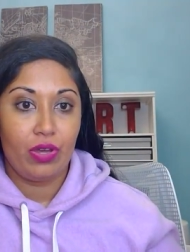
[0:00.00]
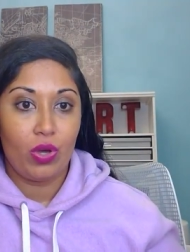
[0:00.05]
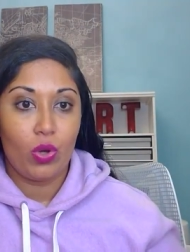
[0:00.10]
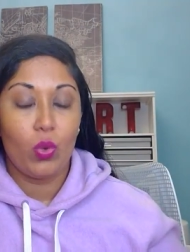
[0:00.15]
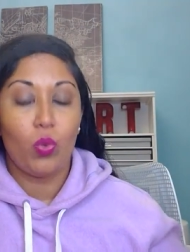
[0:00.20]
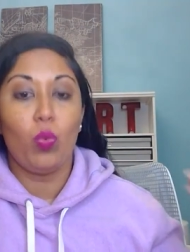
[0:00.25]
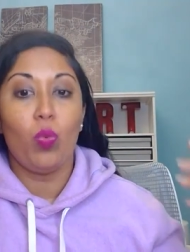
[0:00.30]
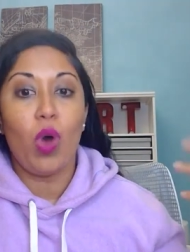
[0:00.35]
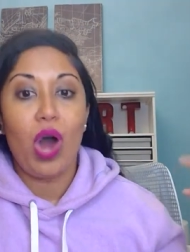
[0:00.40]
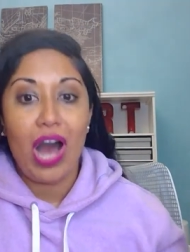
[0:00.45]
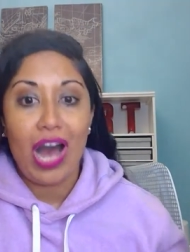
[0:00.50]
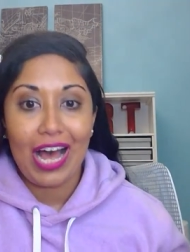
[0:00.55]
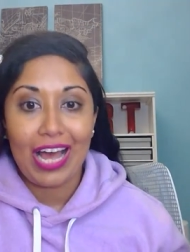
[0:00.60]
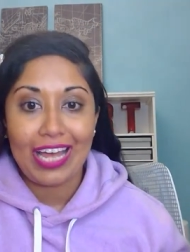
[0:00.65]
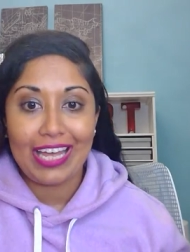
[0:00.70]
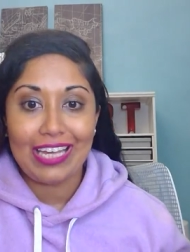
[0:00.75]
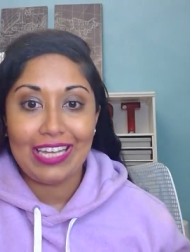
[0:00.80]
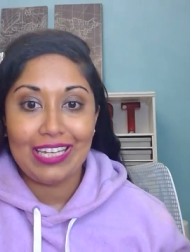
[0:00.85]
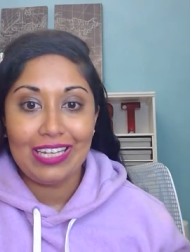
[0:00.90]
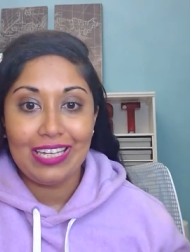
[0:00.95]

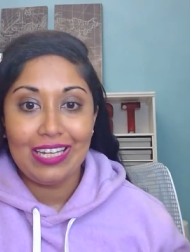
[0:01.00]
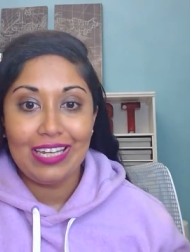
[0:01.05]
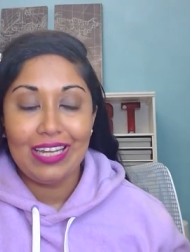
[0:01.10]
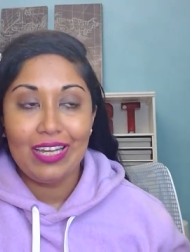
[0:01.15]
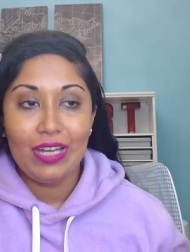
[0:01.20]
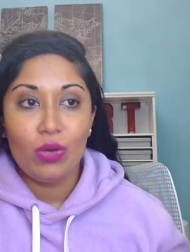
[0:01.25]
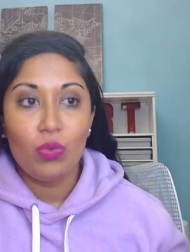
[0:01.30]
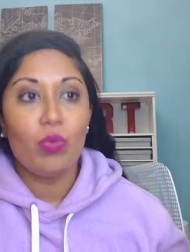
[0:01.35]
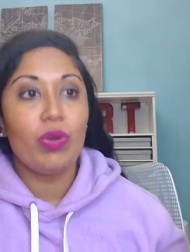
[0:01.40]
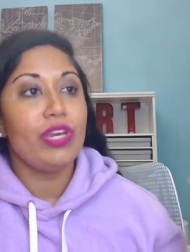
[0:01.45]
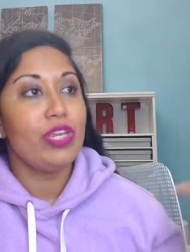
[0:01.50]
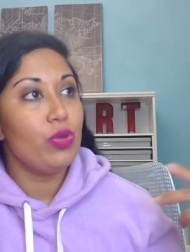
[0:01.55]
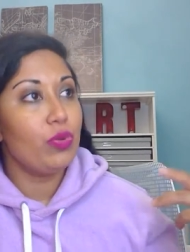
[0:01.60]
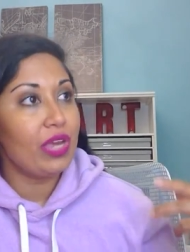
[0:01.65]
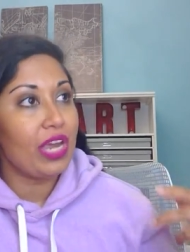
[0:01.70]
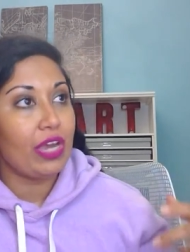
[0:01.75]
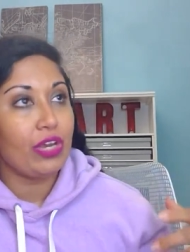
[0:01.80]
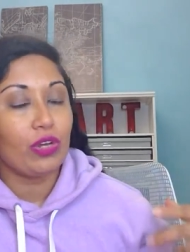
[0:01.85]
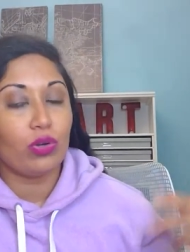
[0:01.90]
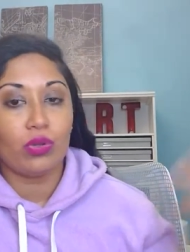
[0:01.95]
why when you
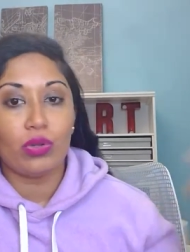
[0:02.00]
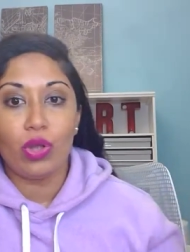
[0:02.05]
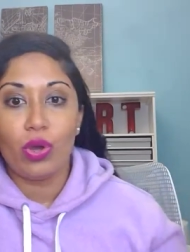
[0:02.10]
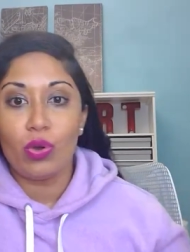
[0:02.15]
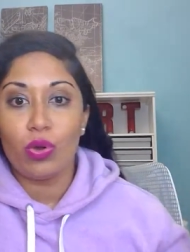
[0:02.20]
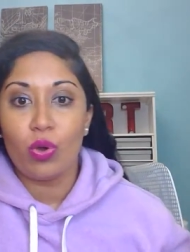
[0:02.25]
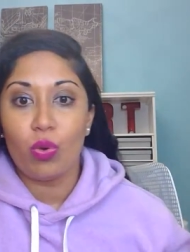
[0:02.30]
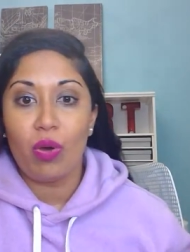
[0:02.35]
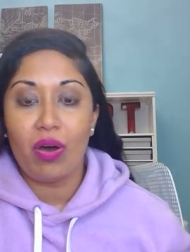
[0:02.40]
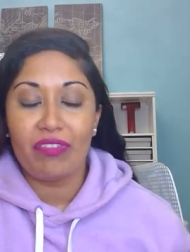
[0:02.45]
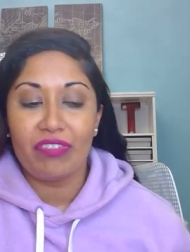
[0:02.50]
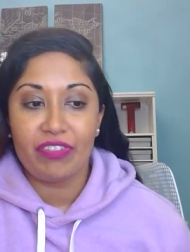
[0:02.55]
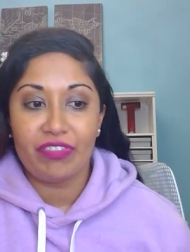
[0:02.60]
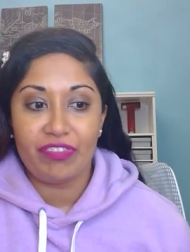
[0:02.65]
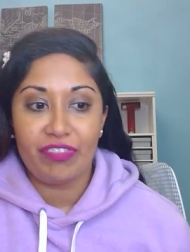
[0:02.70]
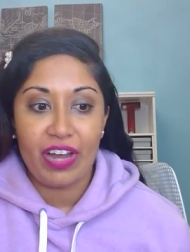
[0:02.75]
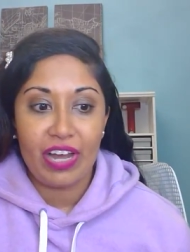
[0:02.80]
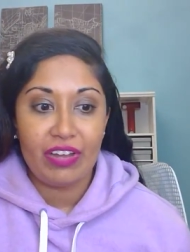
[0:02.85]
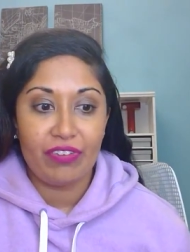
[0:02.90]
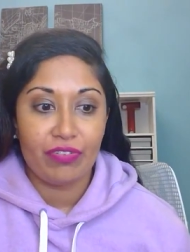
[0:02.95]
get your logo off
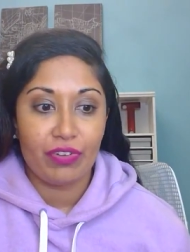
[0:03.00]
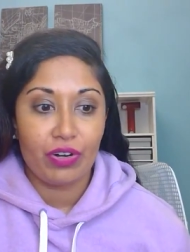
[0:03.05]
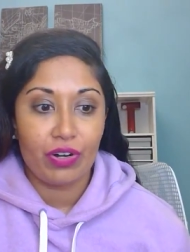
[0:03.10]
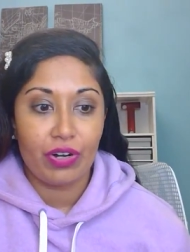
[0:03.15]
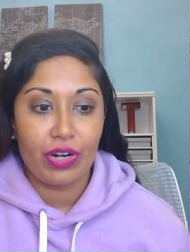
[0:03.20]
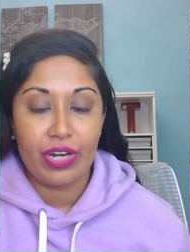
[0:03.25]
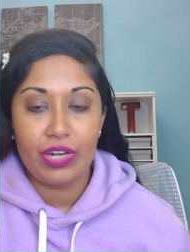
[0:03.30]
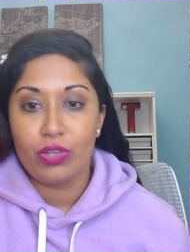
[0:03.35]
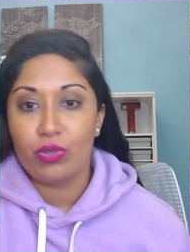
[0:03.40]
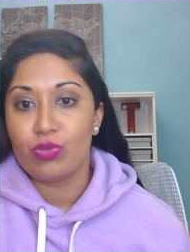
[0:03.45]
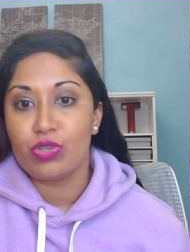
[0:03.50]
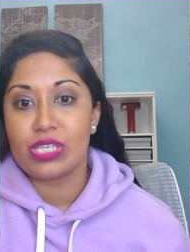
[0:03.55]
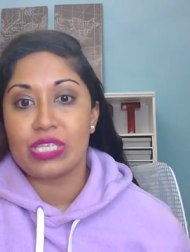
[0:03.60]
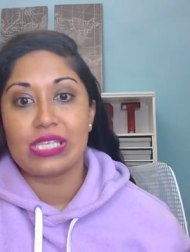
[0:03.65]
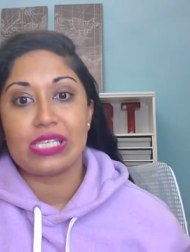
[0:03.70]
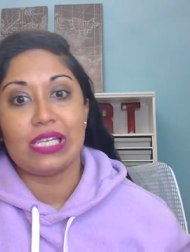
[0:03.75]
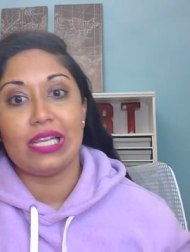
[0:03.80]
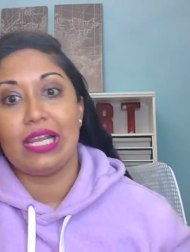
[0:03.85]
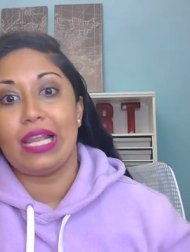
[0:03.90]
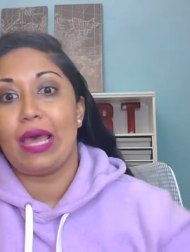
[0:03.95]
of Fiverr and you
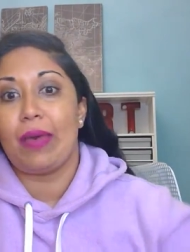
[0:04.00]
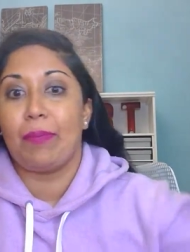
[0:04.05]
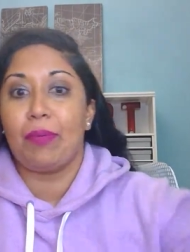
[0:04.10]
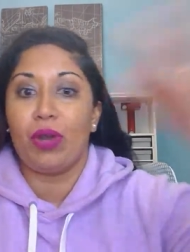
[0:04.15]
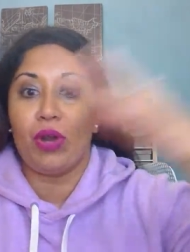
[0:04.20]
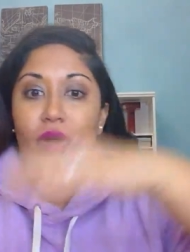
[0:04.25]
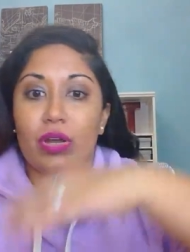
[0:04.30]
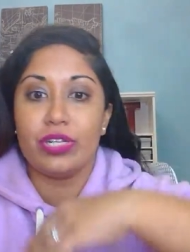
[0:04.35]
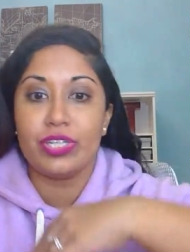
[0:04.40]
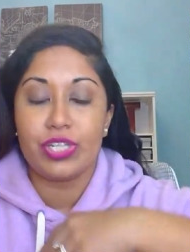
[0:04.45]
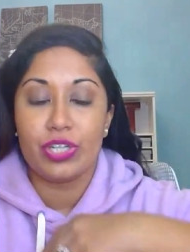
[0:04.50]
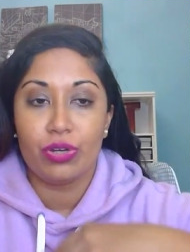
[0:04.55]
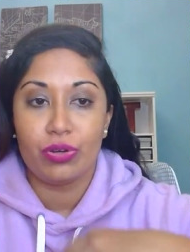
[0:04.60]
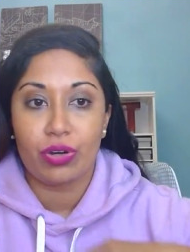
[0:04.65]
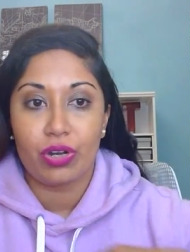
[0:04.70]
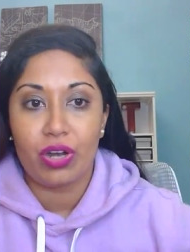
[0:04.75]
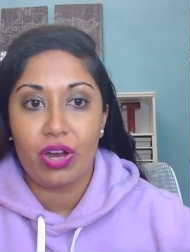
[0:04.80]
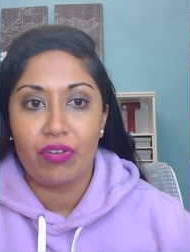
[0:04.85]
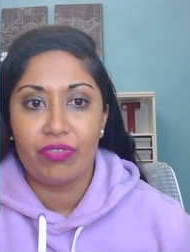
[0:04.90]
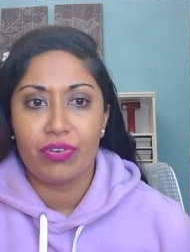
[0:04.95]
slap it onto your
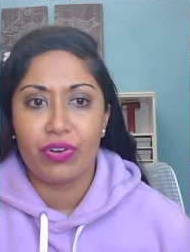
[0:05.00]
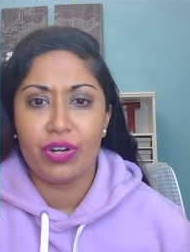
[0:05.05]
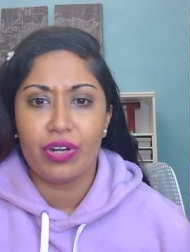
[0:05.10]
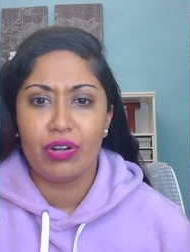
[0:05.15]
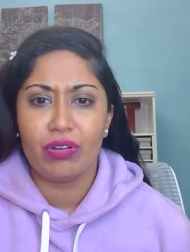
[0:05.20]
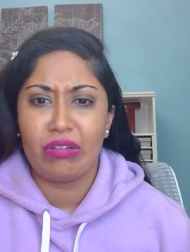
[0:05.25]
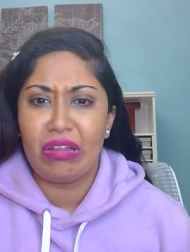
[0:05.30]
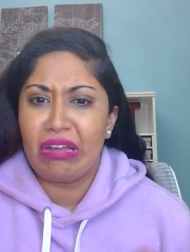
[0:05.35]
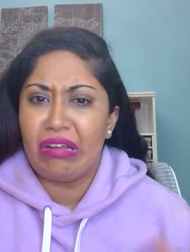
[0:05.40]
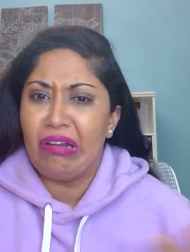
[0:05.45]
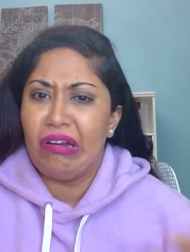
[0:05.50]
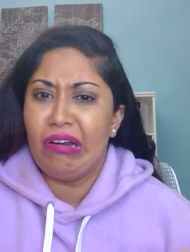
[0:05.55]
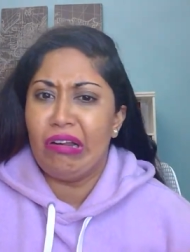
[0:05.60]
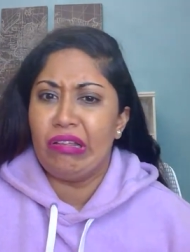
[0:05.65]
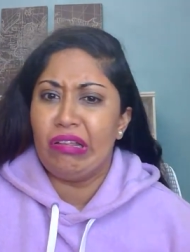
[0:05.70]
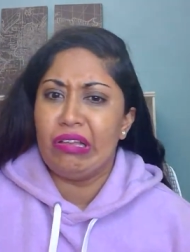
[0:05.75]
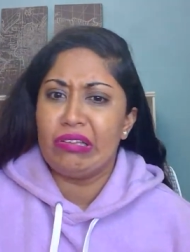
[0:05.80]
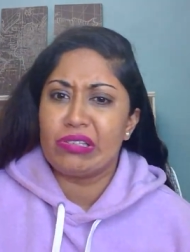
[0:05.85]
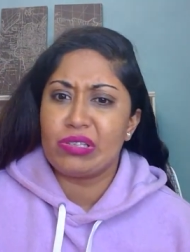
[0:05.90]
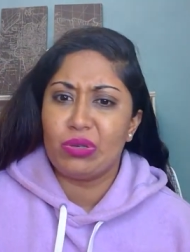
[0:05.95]
cover and you're like, all right,
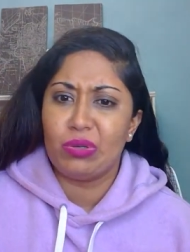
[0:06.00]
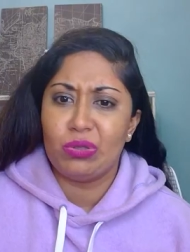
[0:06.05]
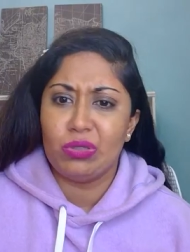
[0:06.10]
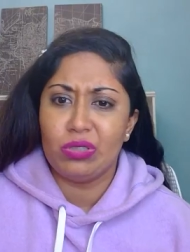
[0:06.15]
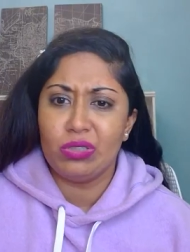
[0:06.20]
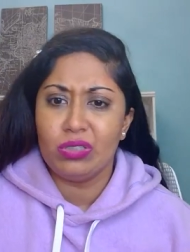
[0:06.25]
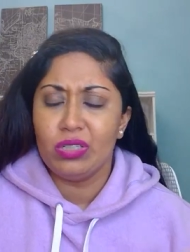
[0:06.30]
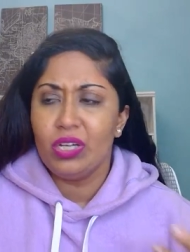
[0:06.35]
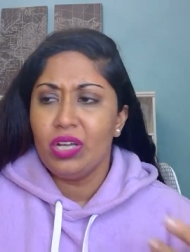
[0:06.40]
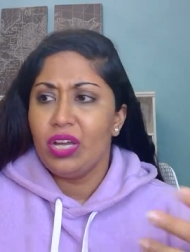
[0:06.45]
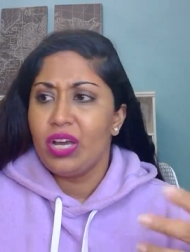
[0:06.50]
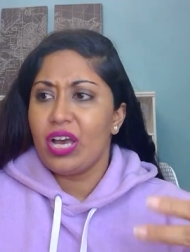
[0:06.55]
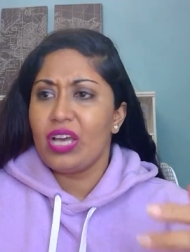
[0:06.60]
that's cool.